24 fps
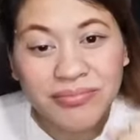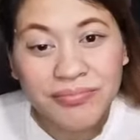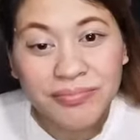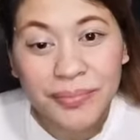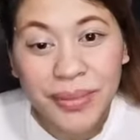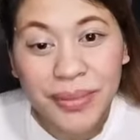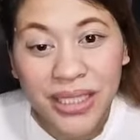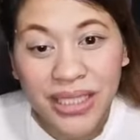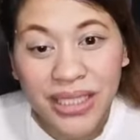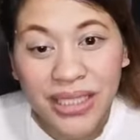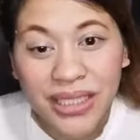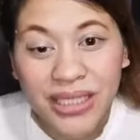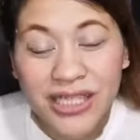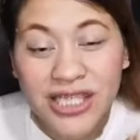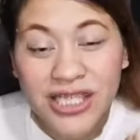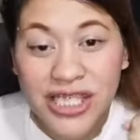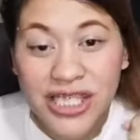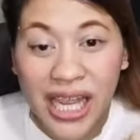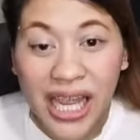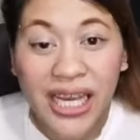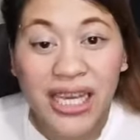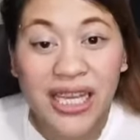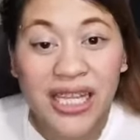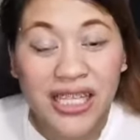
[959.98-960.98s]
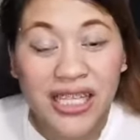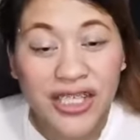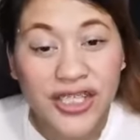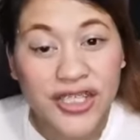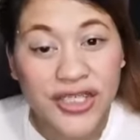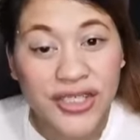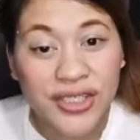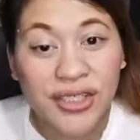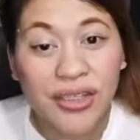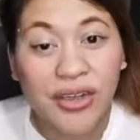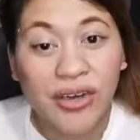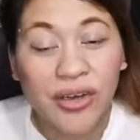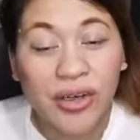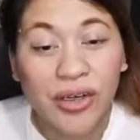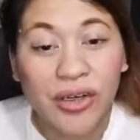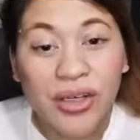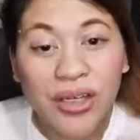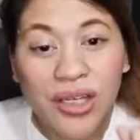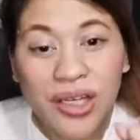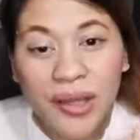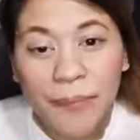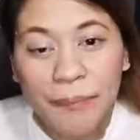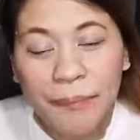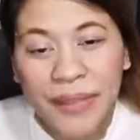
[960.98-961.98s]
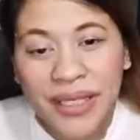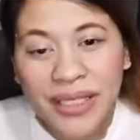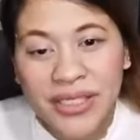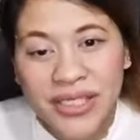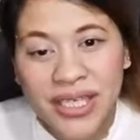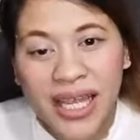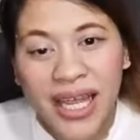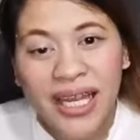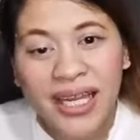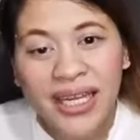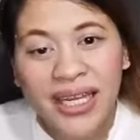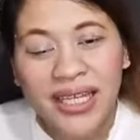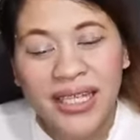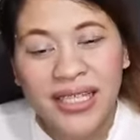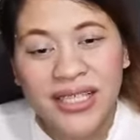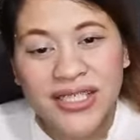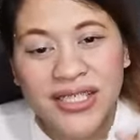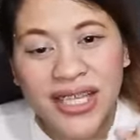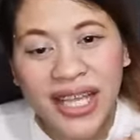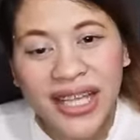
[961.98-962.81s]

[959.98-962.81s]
be challenged, no? Be challenged